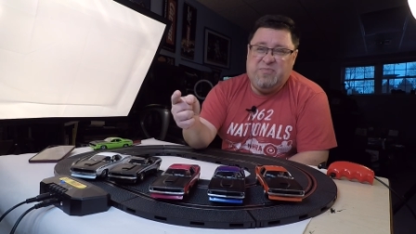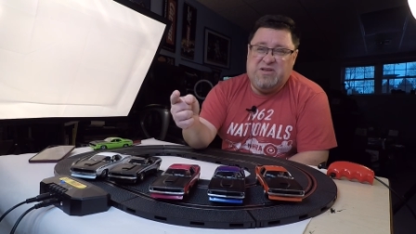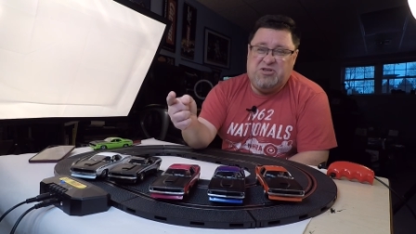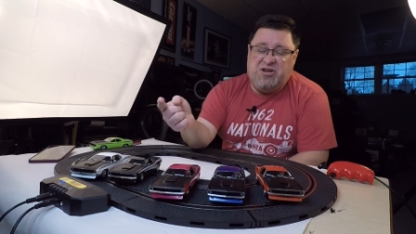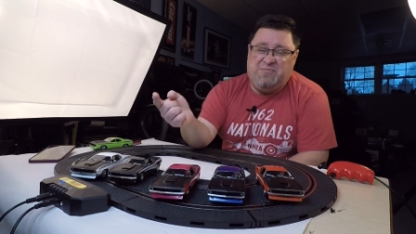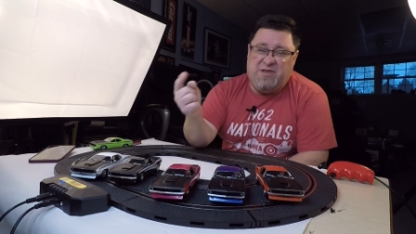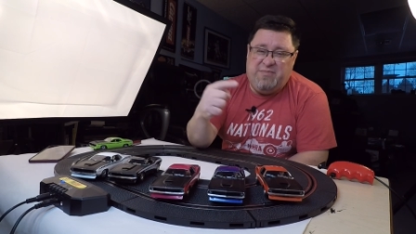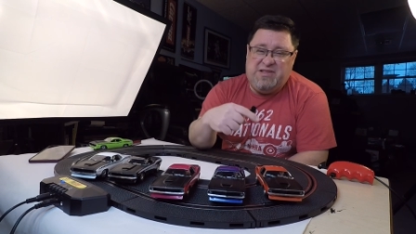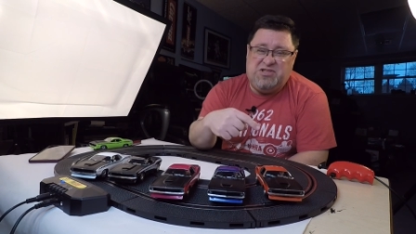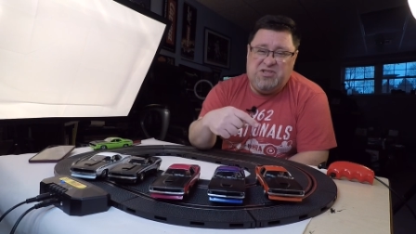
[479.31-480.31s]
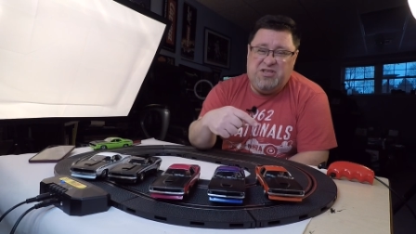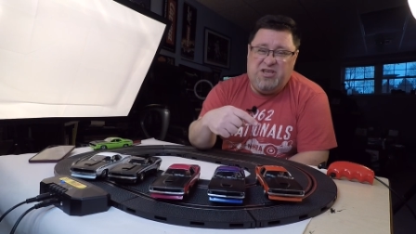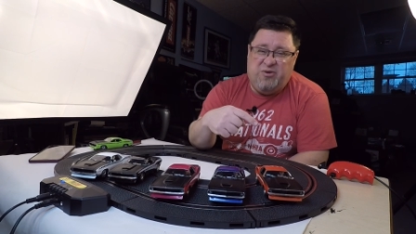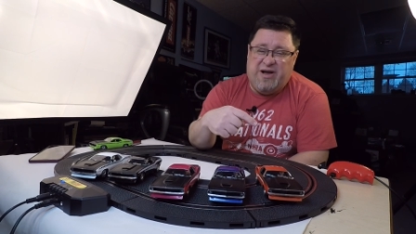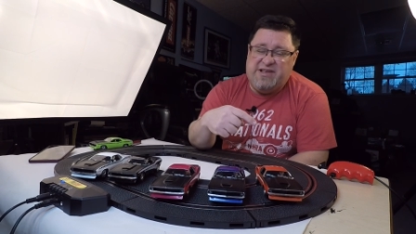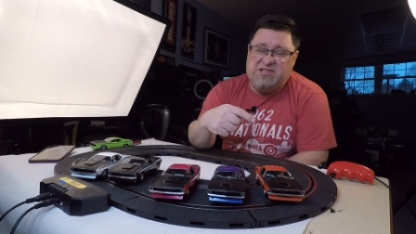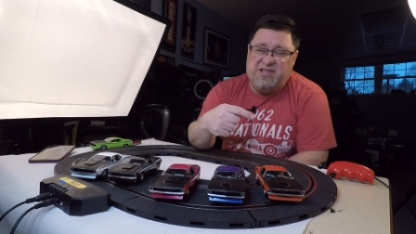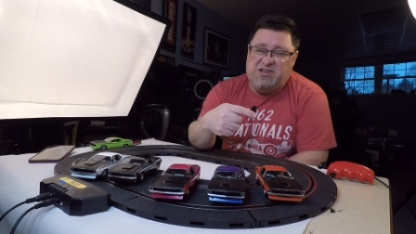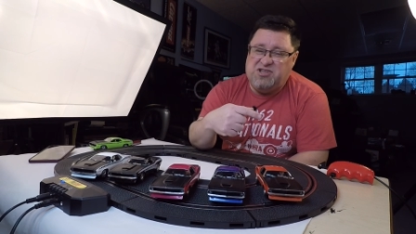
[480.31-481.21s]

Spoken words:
shipped them into the U.S. They just